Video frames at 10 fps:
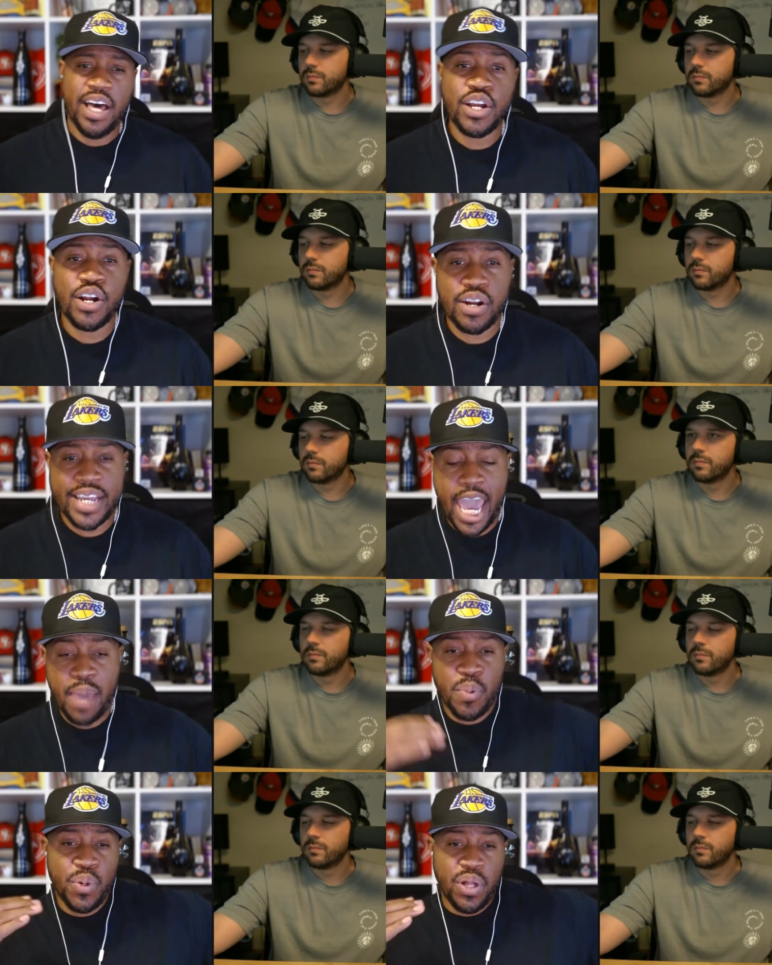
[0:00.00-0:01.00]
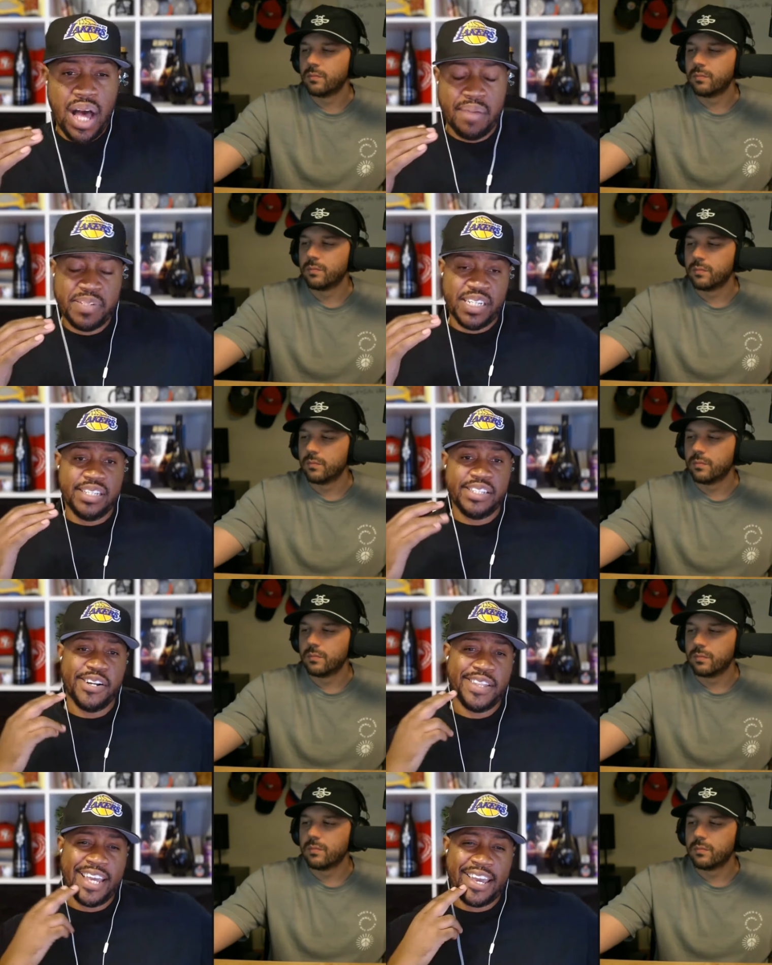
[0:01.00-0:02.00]
Speaker 1: other capable
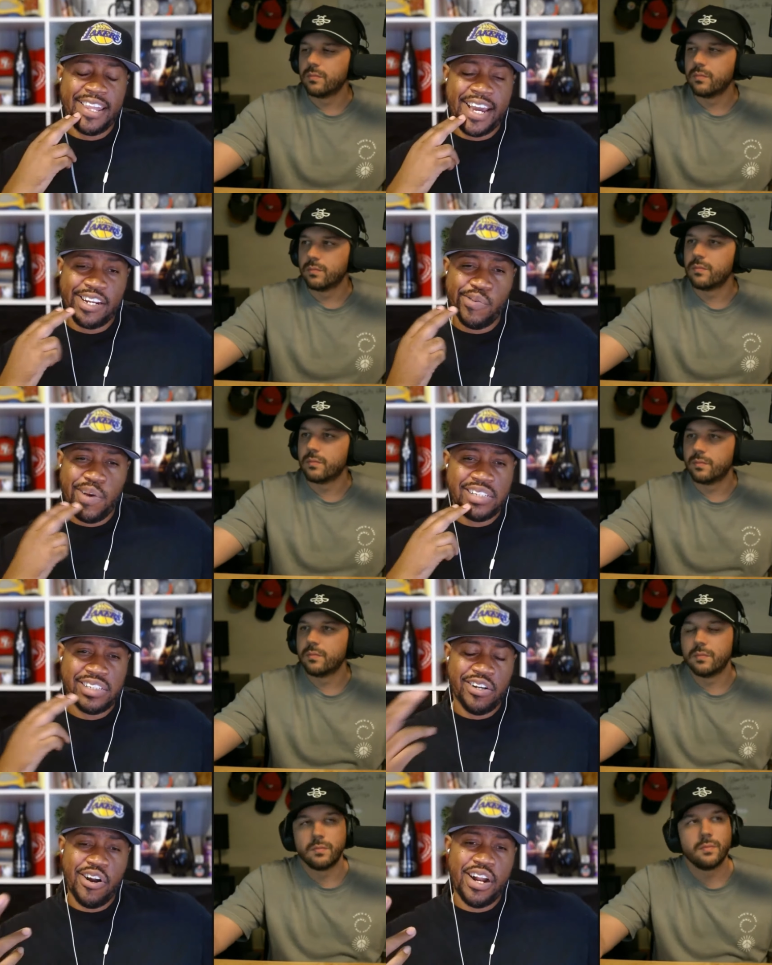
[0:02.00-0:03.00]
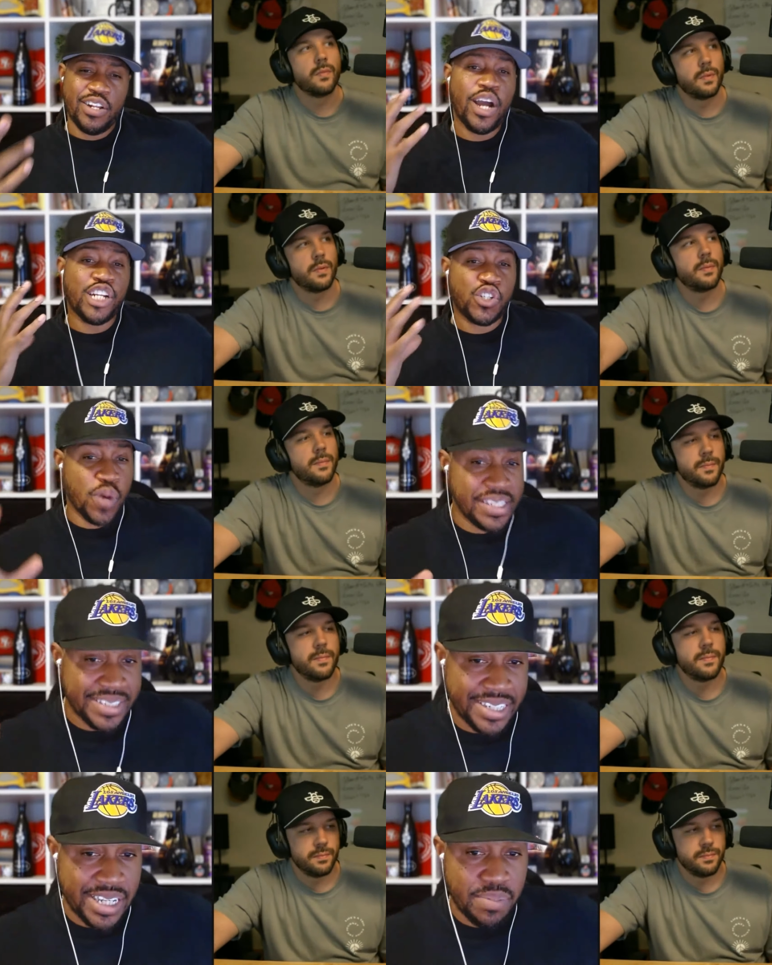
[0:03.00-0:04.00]
options, and you're thinking like, do I start? Do I
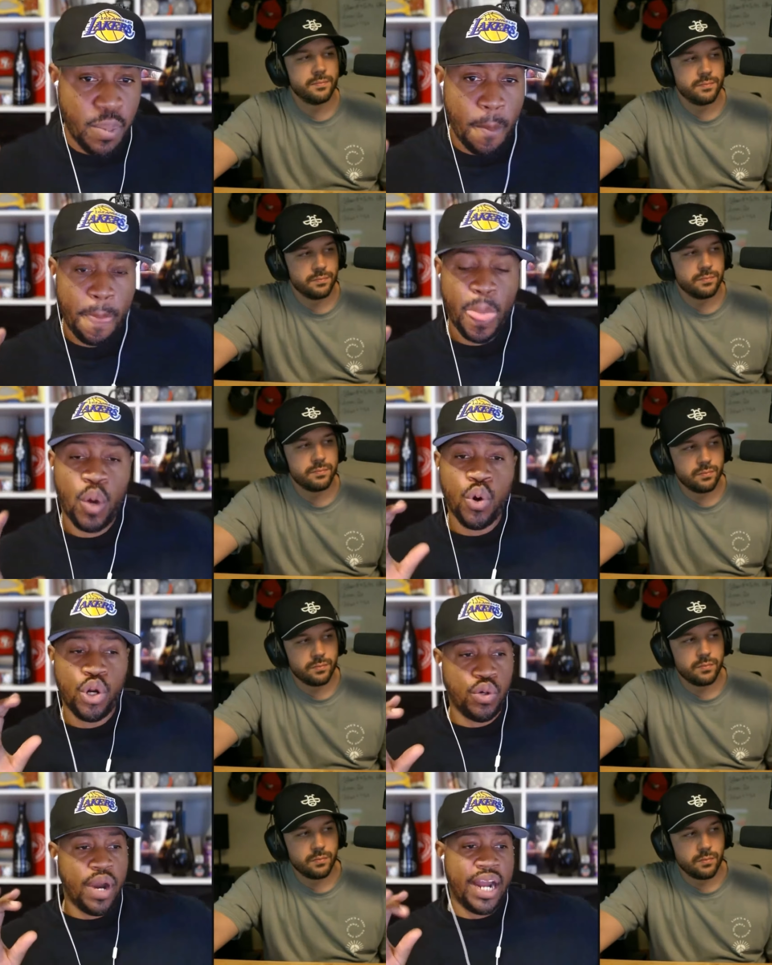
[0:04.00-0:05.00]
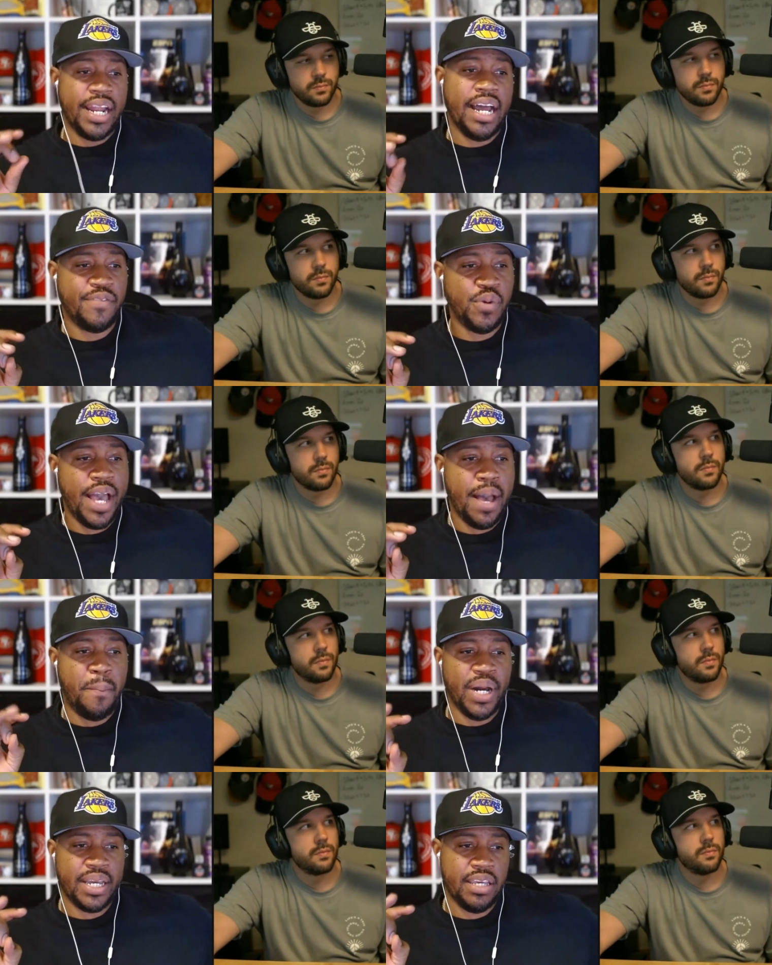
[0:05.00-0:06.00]
trust him, or do I not? If you
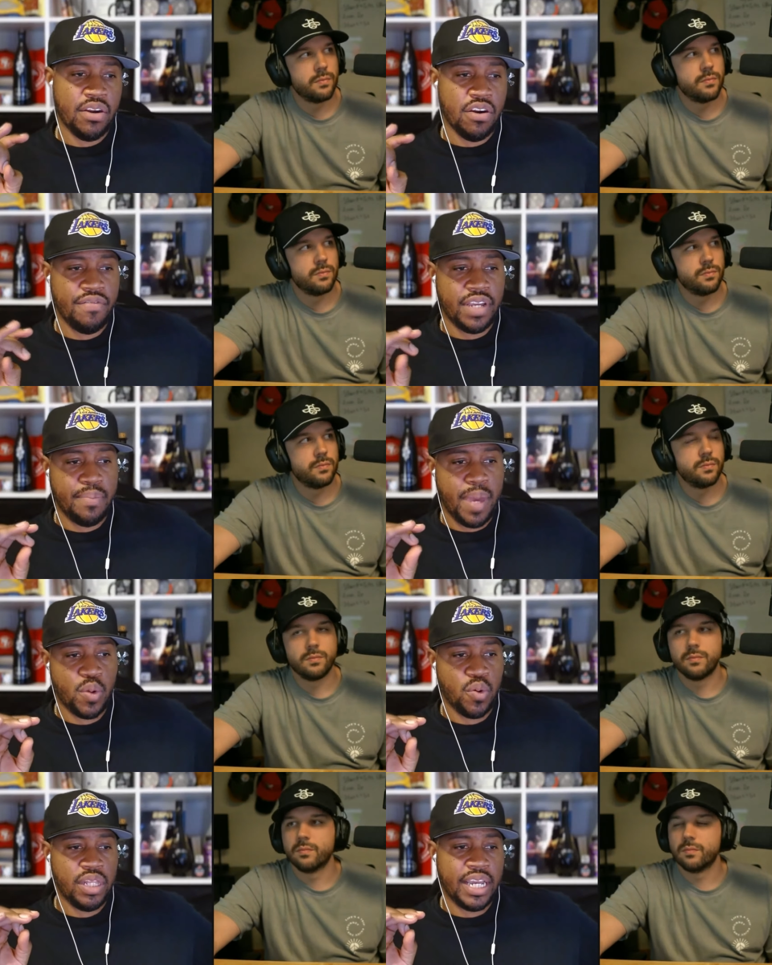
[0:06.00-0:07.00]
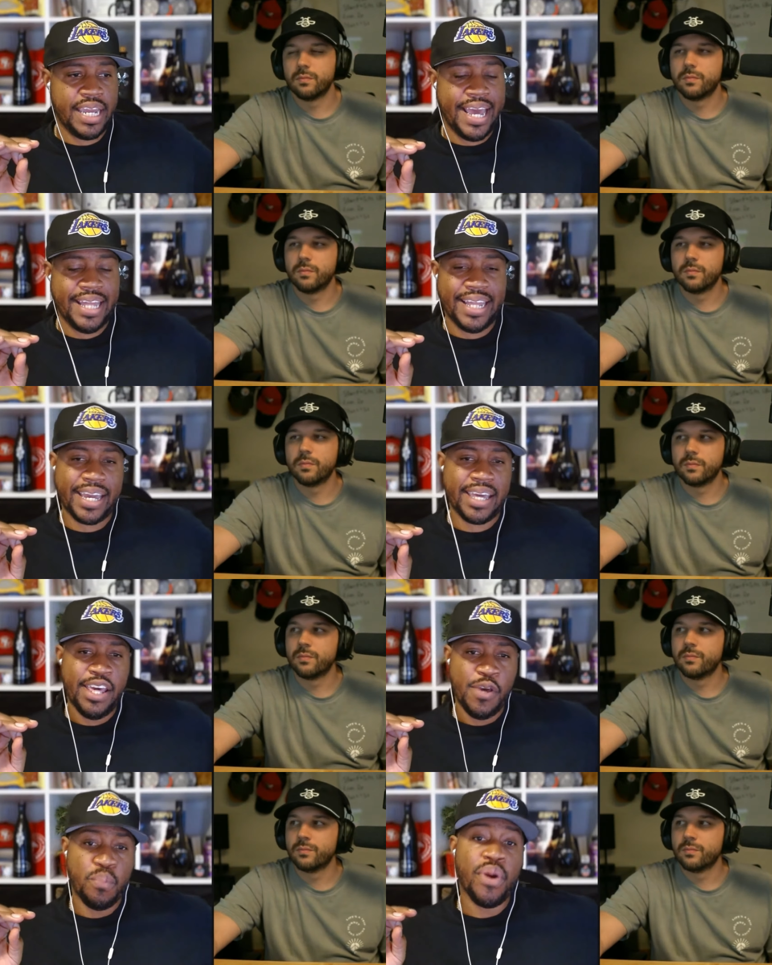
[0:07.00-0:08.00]
have Bucky Irving, and maybe you were looking at
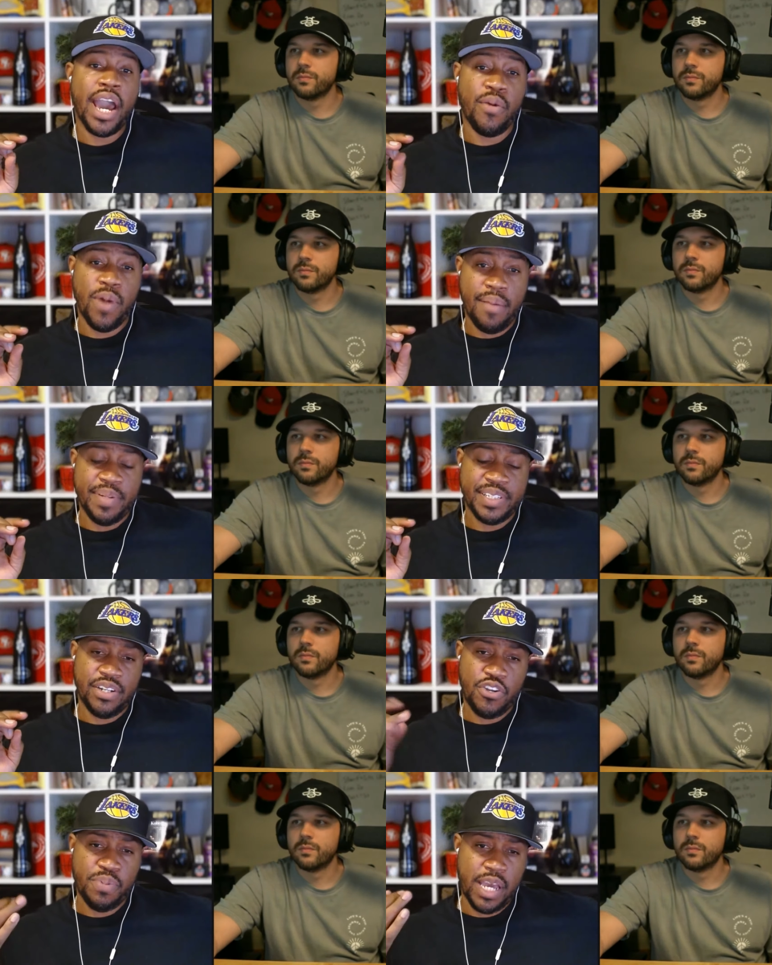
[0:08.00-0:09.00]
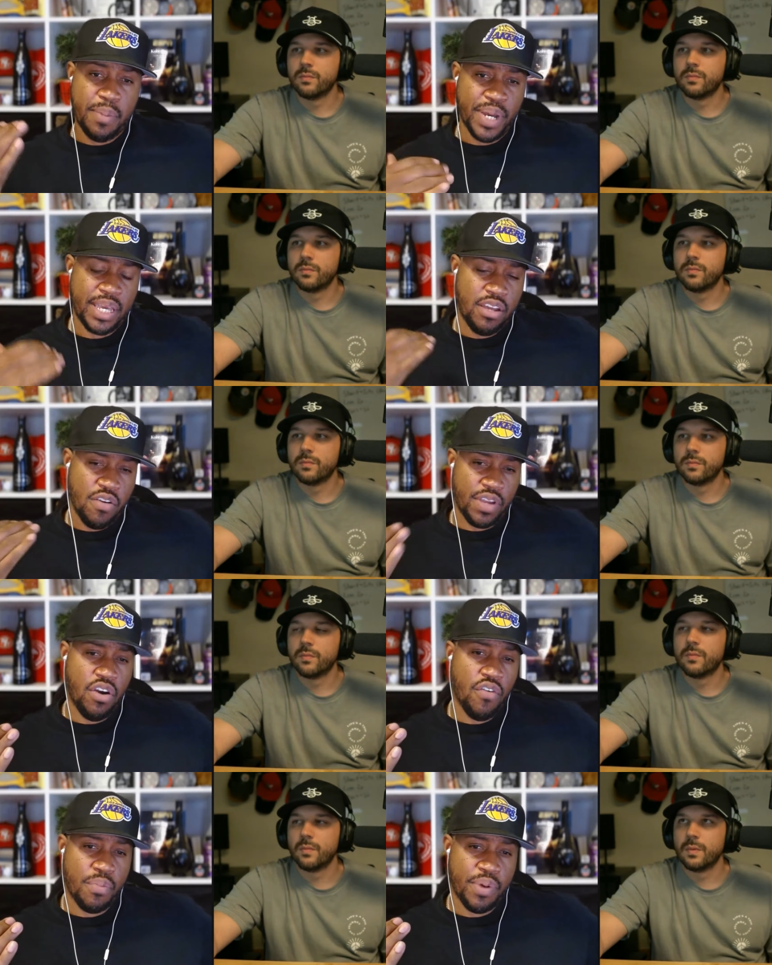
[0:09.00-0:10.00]
like Brian Robinson, are you playing Bucky
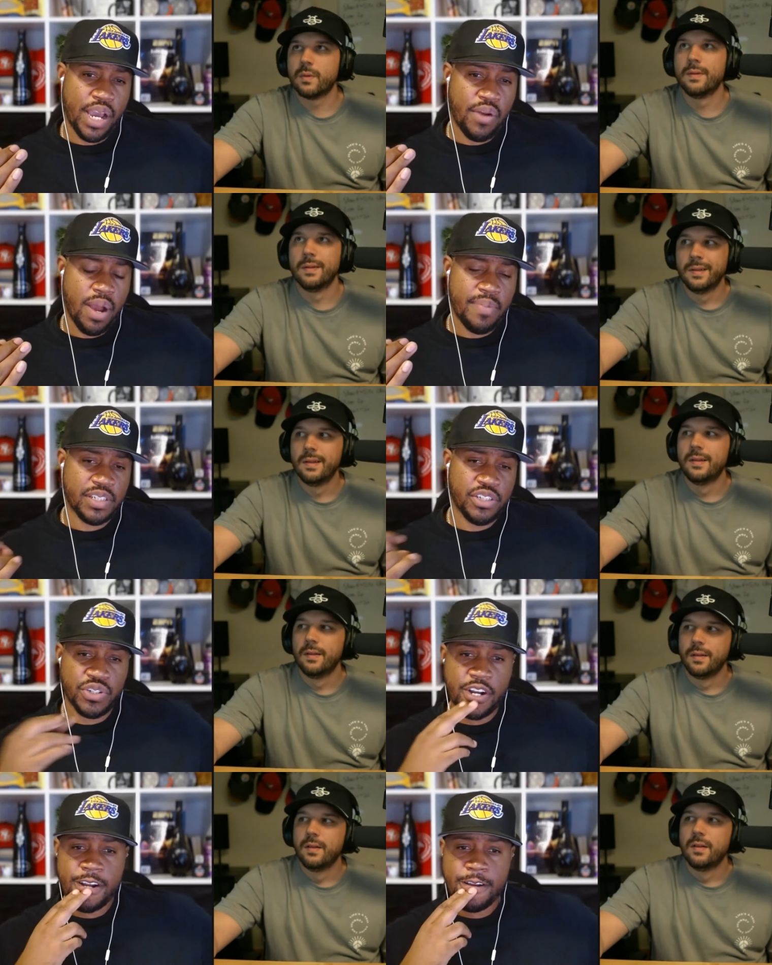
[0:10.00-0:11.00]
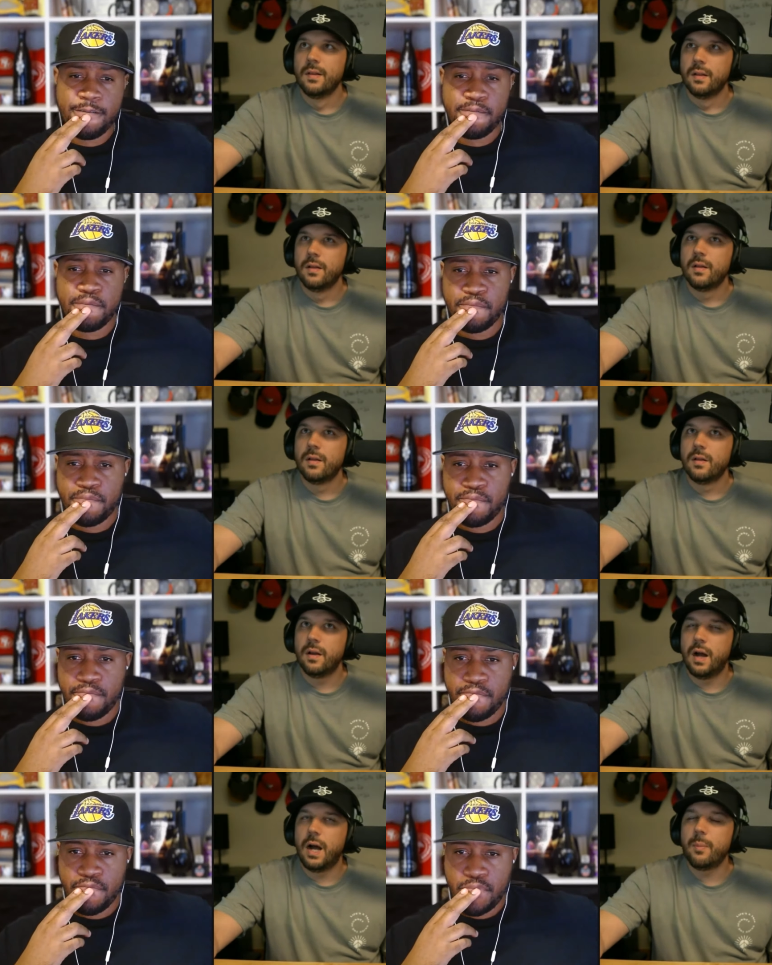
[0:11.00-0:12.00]
Irving over Brian Robinson Jr.?
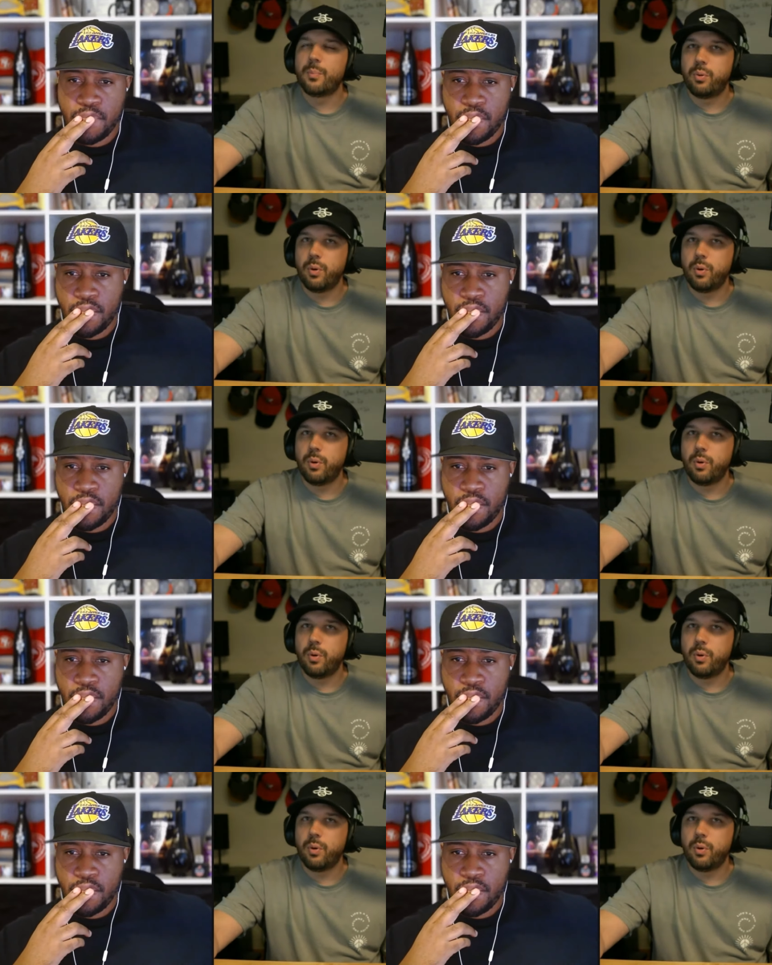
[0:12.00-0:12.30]
I probably